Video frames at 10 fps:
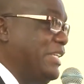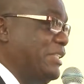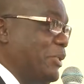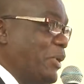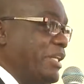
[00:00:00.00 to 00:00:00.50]

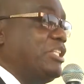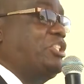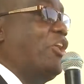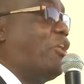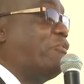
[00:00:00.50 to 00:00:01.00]
So the
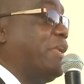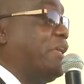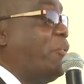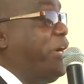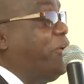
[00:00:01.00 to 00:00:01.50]

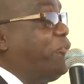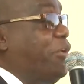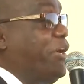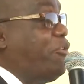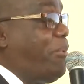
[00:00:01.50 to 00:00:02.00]
geography, where the
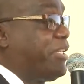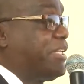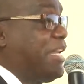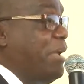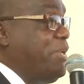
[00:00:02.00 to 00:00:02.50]

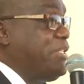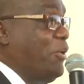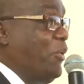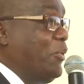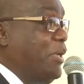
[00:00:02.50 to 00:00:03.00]
robotics lab is
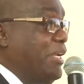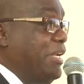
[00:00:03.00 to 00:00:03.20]
now,